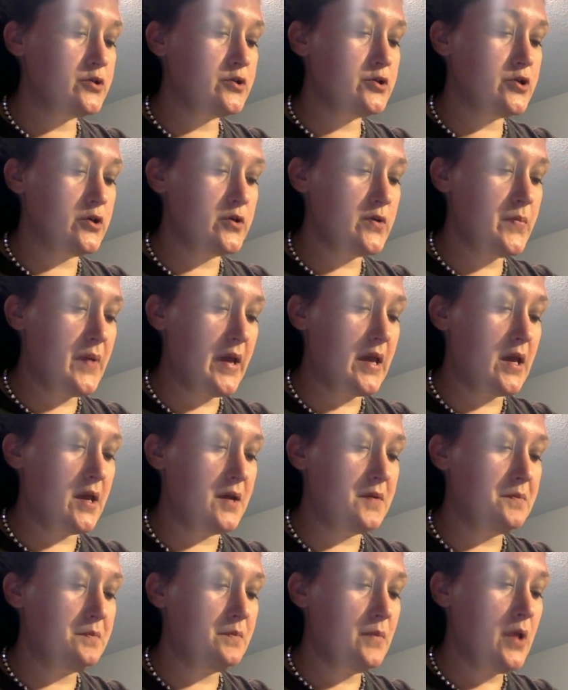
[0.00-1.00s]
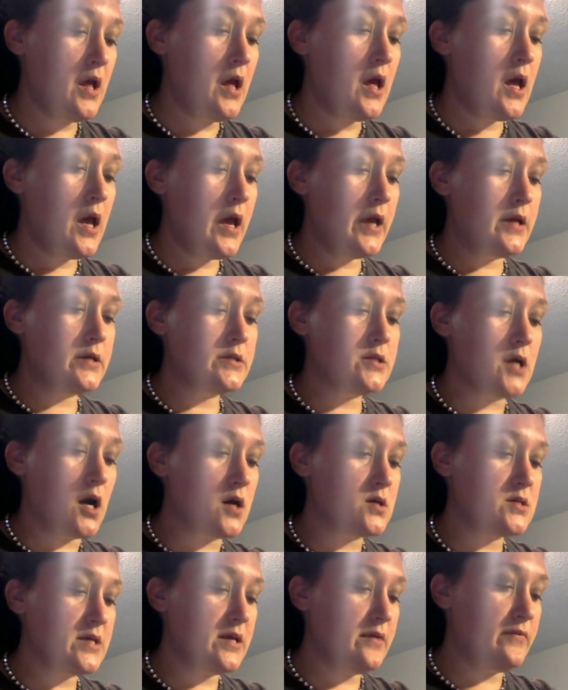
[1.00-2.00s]
to the pan, and
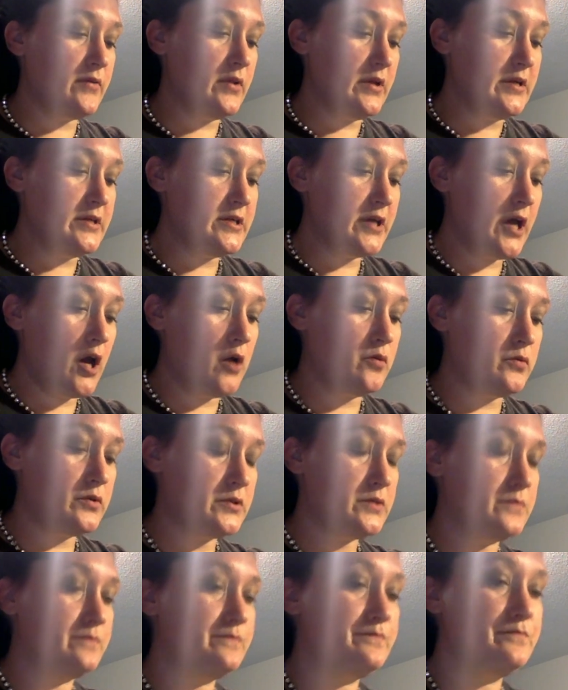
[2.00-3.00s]
toss evenly to coat.